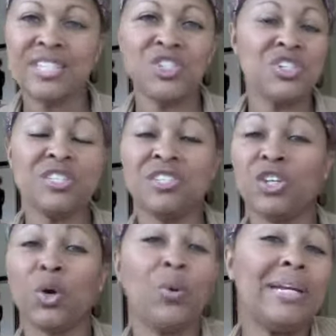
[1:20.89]
is just
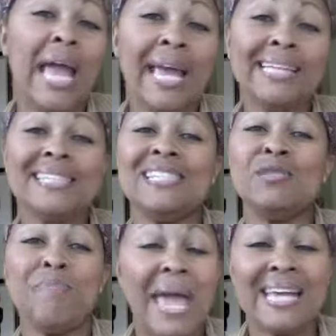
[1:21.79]
to create
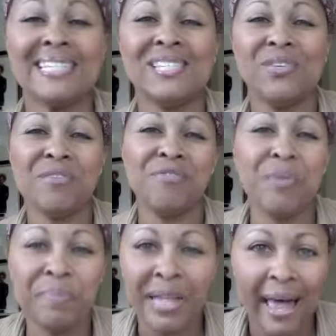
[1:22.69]
space
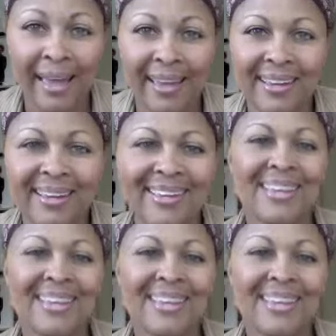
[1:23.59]
for play.